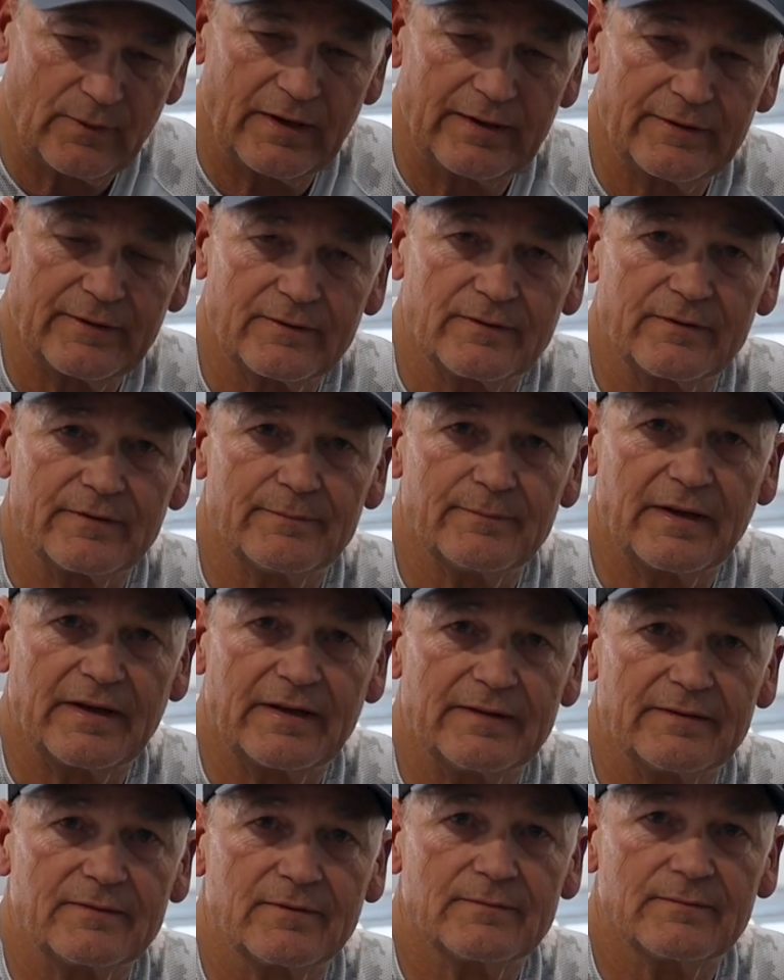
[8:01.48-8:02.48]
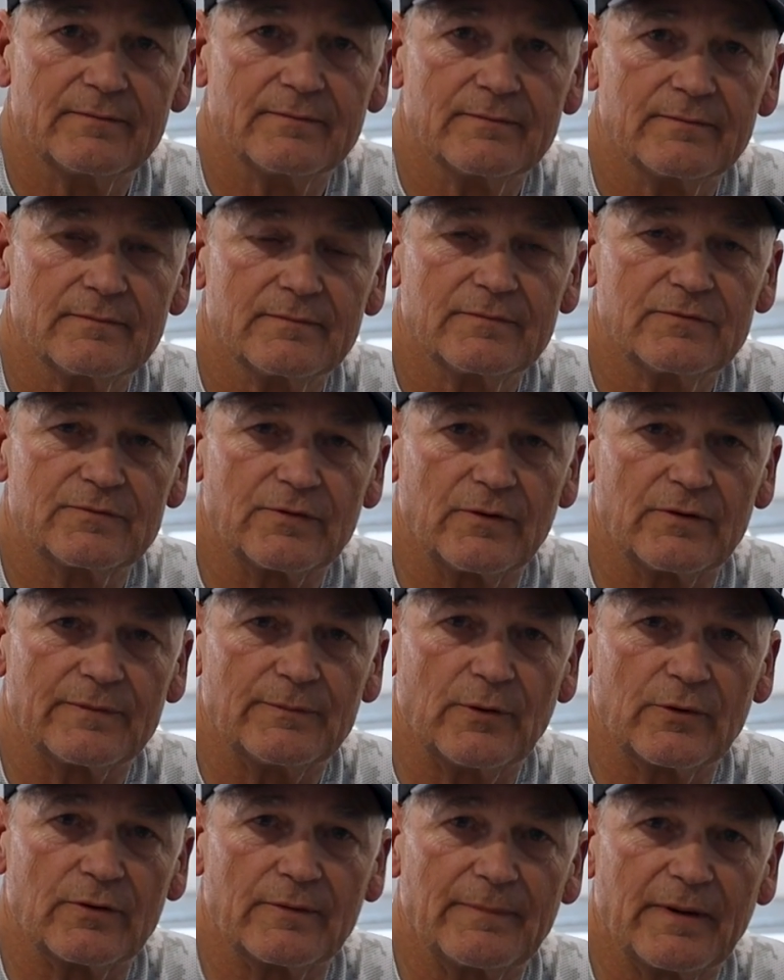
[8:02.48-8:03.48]
right here on the main trolling
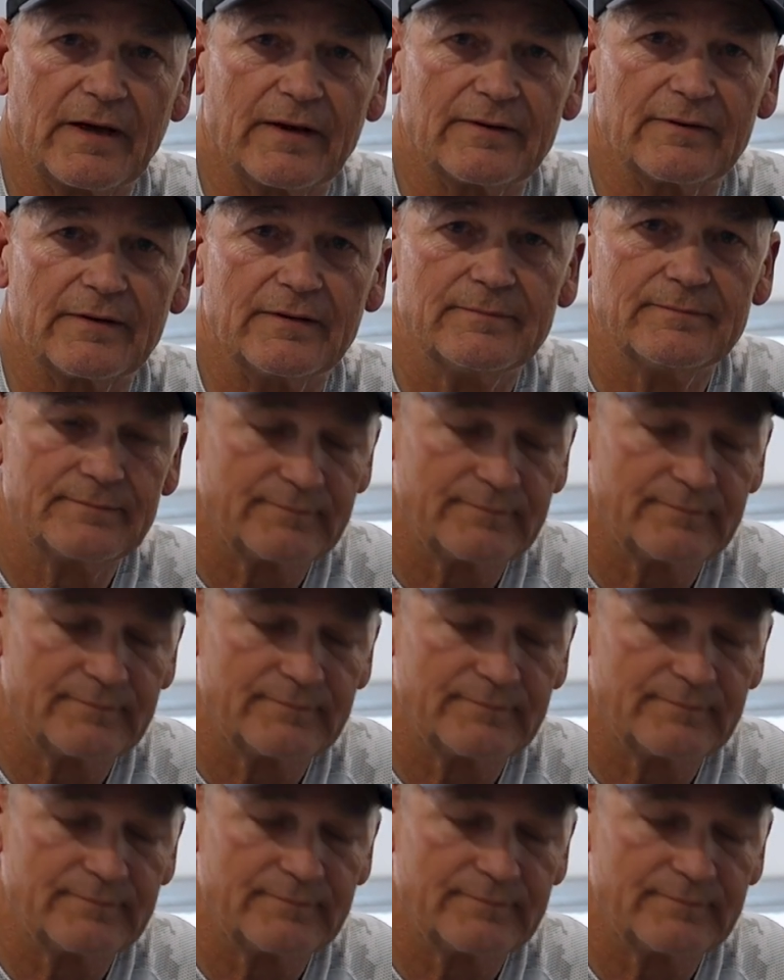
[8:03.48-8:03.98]
motor battery.